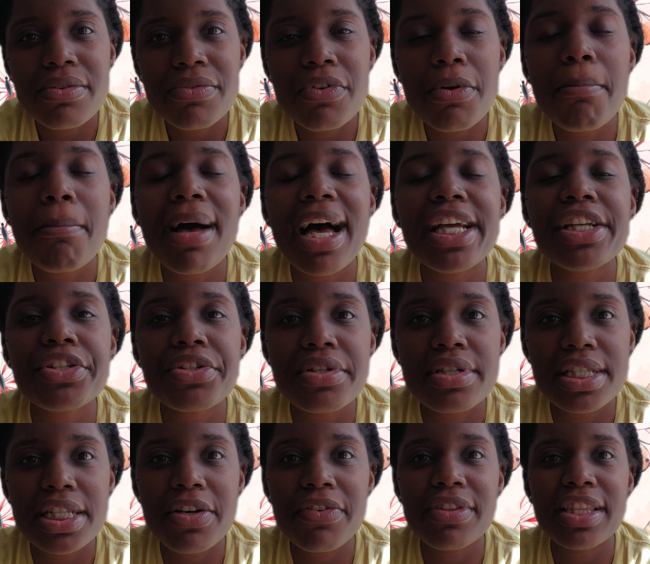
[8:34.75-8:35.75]
Remind
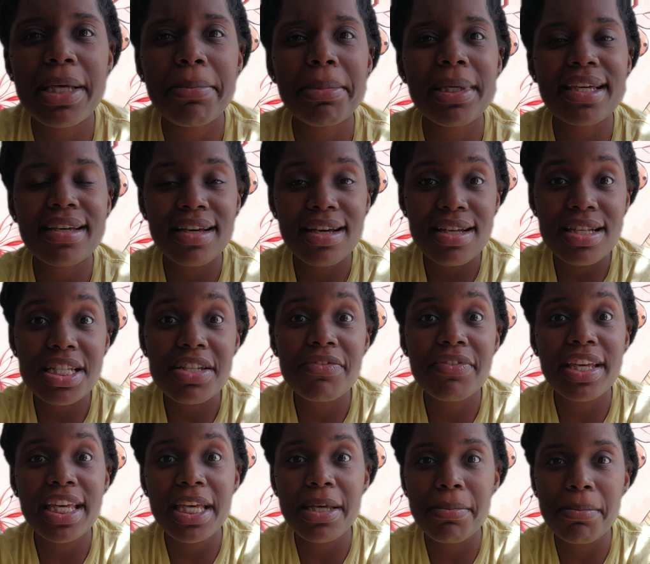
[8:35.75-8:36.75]
yourself that because of
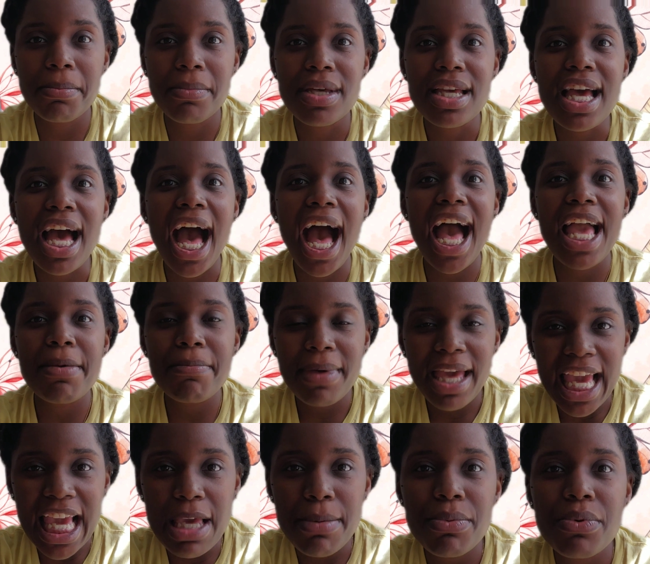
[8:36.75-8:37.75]
him, I'm
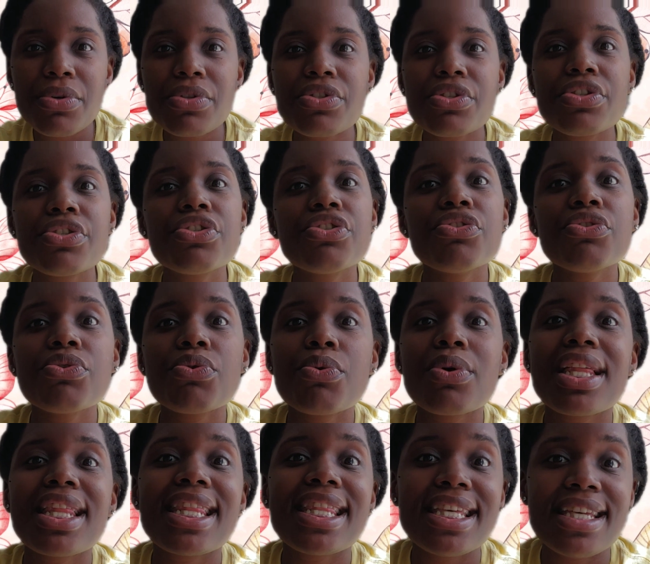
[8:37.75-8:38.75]
able to
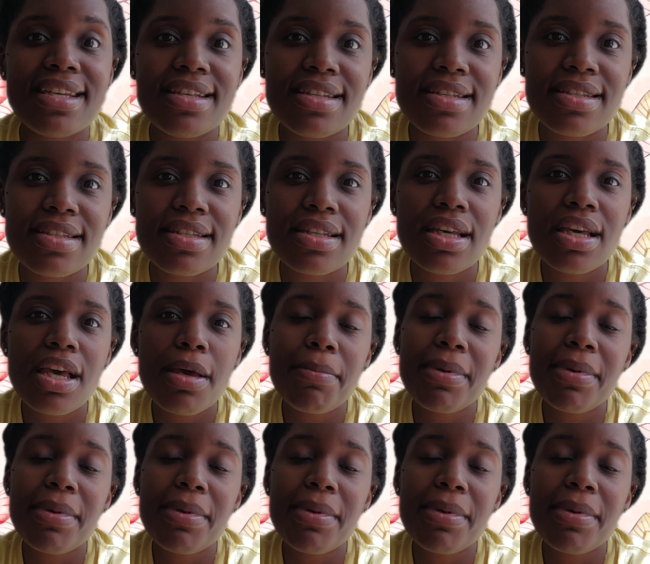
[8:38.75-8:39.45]
do this.